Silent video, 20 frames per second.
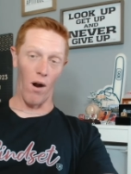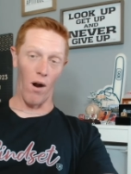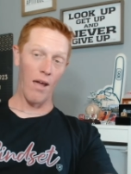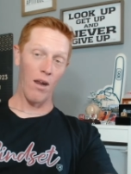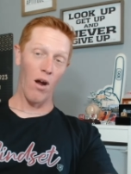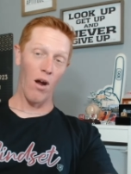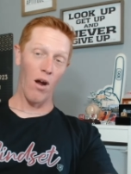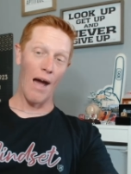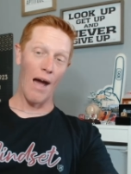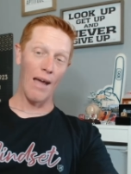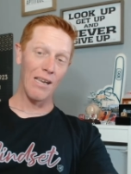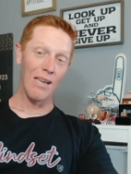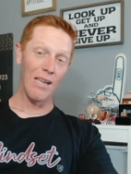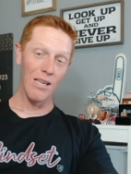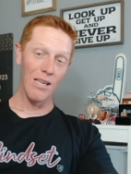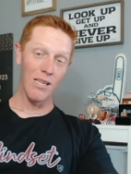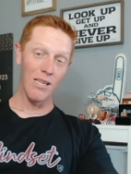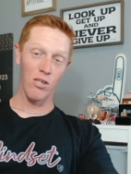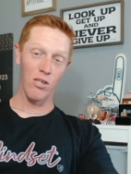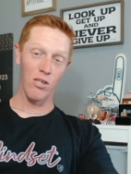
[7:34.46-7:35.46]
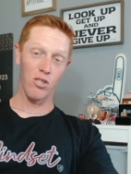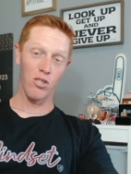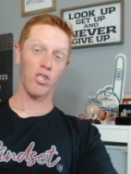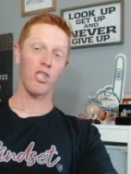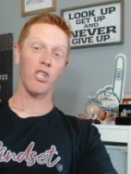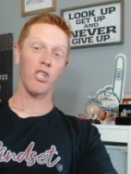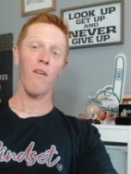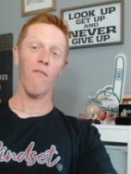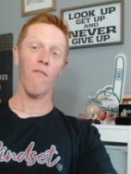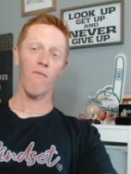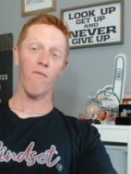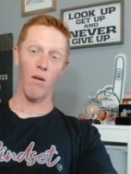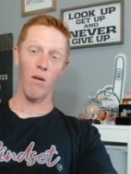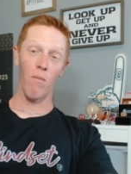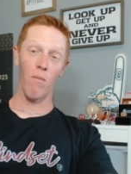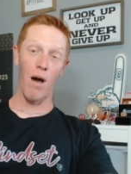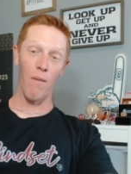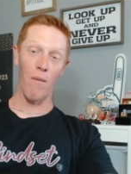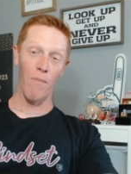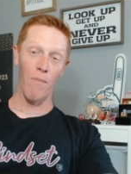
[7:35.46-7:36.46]
I, I need to shift
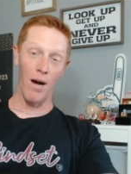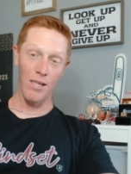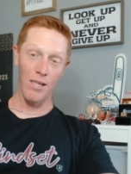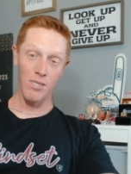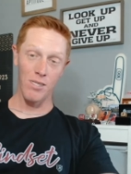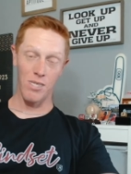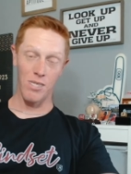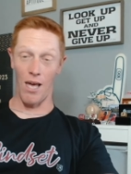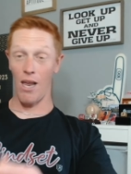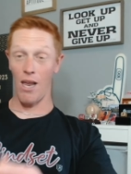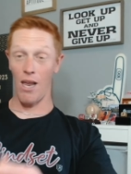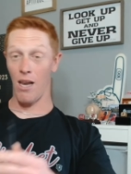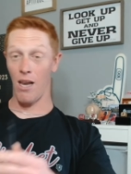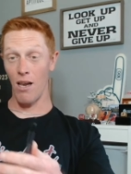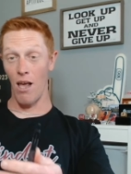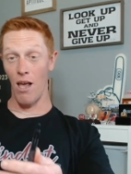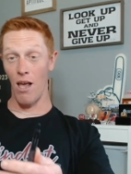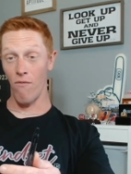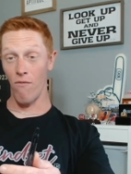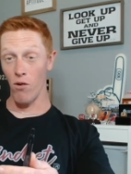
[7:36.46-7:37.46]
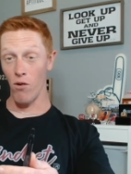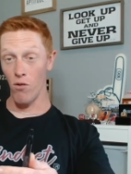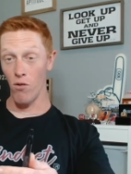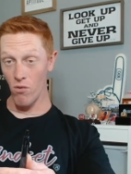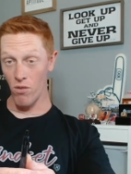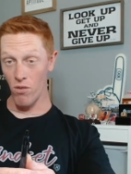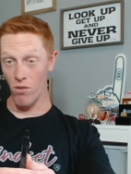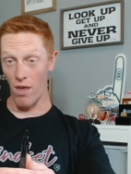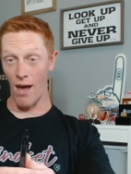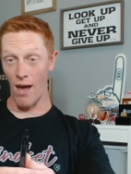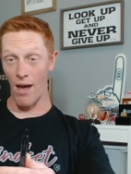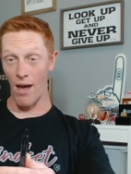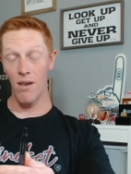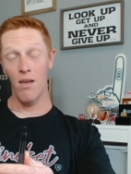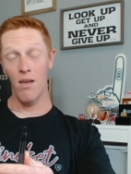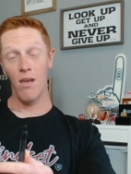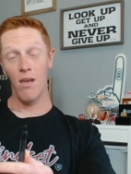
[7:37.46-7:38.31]
my mindset. And if you do that,